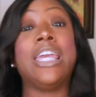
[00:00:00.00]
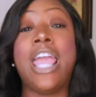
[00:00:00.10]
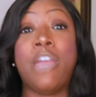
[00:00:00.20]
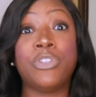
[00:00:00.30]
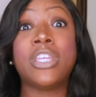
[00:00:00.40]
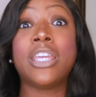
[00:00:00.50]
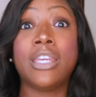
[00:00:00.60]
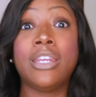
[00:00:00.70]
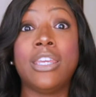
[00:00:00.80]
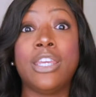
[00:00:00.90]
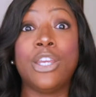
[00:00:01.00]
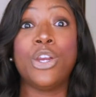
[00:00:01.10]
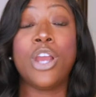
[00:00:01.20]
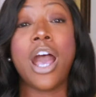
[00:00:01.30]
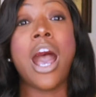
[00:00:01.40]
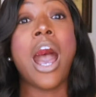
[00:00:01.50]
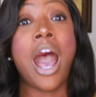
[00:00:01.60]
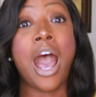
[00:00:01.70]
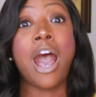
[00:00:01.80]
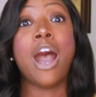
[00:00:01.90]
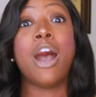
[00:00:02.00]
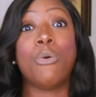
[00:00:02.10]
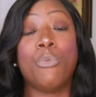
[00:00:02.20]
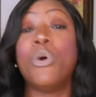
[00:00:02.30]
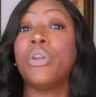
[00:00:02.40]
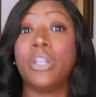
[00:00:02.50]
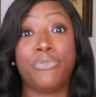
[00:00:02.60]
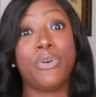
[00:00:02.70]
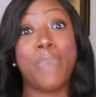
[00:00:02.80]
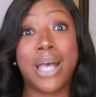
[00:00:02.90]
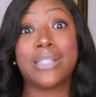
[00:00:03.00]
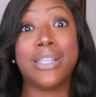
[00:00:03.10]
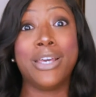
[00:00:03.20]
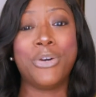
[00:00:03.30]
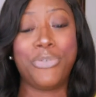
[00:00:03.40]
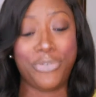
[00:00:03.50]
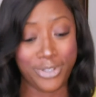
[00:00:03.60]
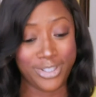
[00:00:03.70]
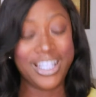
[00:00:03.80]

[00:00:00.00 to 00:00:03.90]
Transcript: everything in here, I want it for myself.